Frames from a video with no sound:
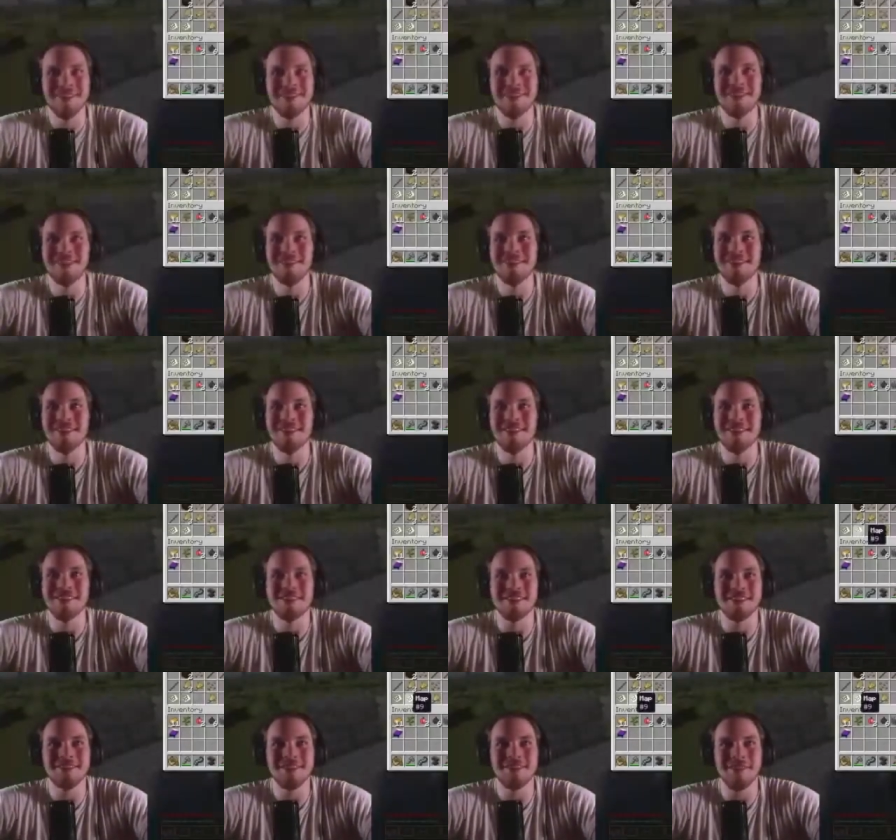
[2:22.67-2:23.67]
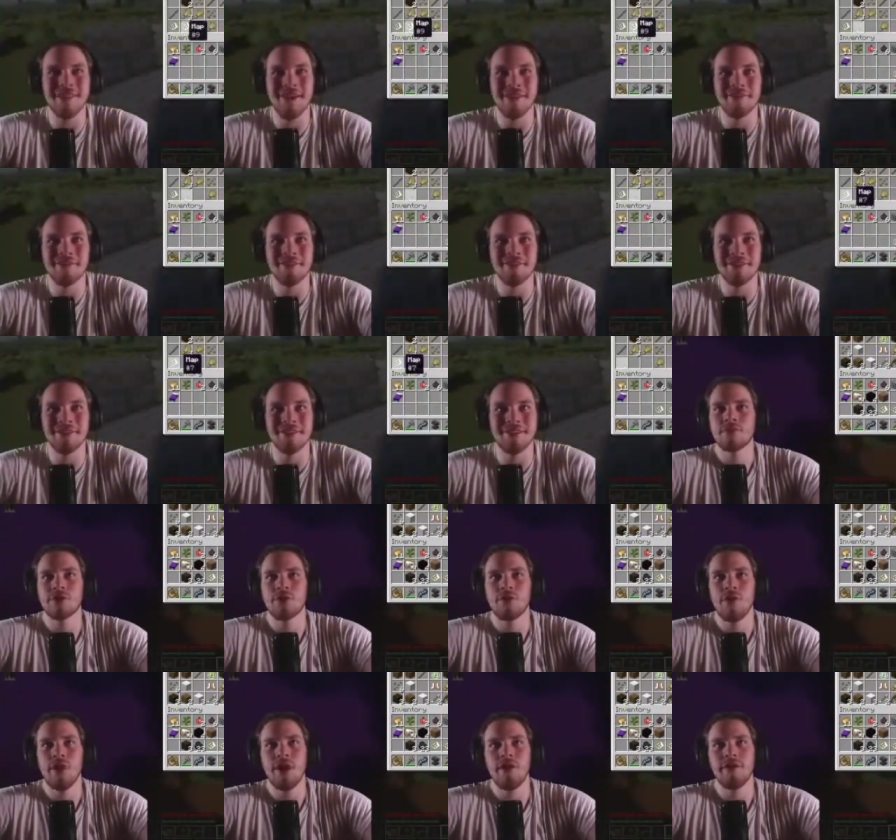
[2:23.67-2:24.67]
looting like the yeah. stuff they haven't looted.
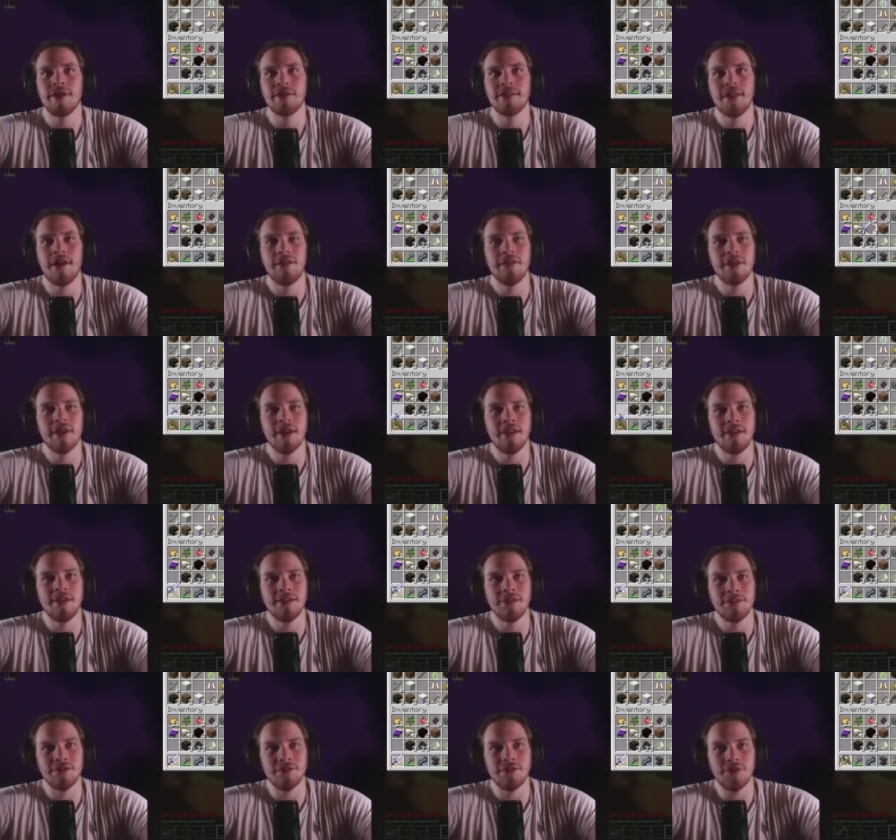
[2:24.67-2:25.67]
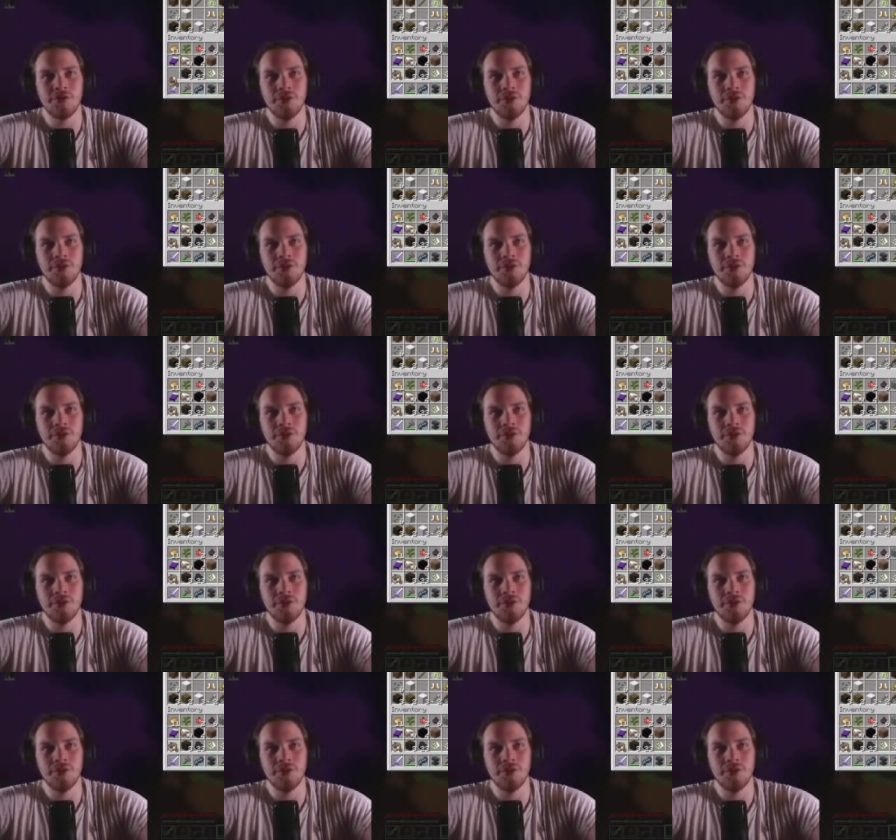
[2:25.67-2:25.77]
Wow, a telekinesis too.